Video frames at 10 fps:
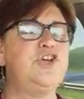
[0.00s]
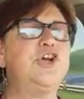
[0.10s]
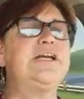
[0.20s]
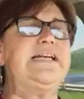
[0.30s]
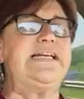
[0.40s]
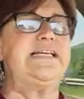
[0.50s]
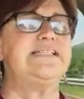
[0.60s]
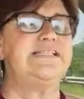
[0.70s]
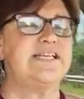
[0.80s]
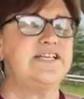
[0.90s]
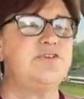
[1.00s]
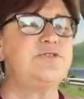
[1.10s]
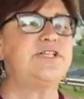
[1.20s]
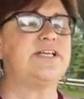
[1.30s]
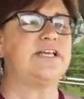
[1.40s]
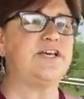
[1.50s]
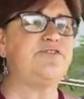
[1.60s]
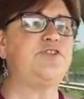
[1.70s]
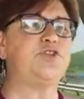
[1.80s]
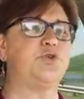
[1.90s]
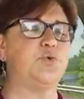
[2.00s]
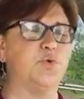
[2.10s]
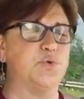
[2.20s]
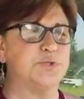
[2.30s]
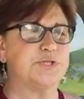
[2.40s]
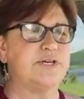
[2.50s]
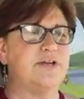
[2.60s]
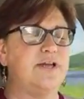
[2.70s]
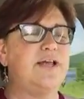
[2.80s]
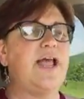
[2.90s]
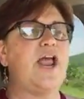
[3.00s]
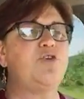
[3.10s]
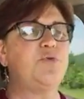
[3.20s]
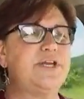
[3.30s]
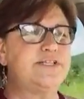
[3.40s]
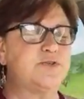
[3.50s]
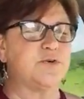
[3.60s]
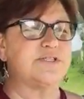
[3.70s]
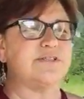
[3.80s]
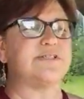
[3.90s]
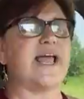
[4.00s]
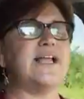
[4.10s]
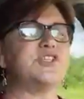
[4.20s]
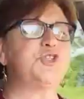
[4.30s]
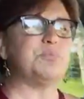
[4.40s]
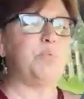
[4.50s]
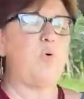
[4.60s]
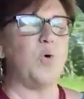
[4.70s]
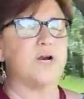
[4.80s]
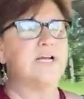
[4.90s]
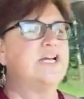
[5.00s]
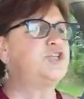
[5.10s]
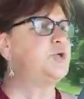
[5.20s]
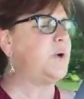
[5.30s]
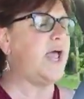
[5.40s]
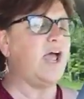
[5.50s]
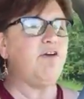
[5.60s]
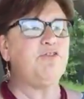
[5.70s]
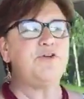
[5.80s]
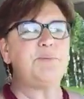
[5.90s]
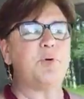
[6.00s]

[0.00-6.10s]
You're going to continue to give the tools and resources and support to every